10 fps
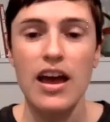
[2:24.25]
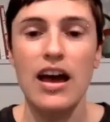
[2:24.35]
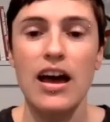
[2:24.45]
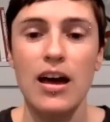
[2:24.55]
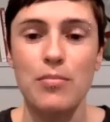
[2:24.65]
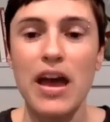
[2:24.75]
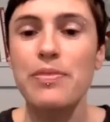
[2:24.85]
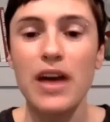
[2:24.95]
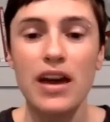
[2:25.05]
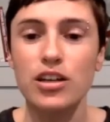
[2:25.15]
and
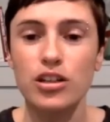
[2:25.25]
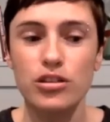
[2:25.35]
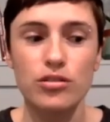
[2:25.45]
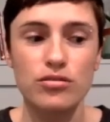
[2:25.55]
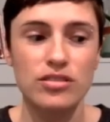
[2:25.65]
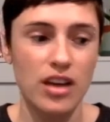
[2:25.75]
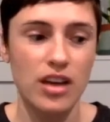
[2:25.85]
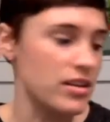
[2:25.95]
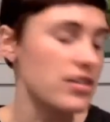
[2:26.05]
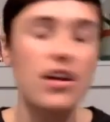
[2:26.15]
that includes a
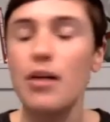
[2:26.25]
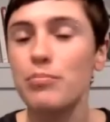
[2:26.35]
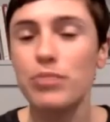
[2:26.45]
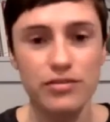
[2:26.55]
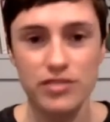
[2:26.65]
number of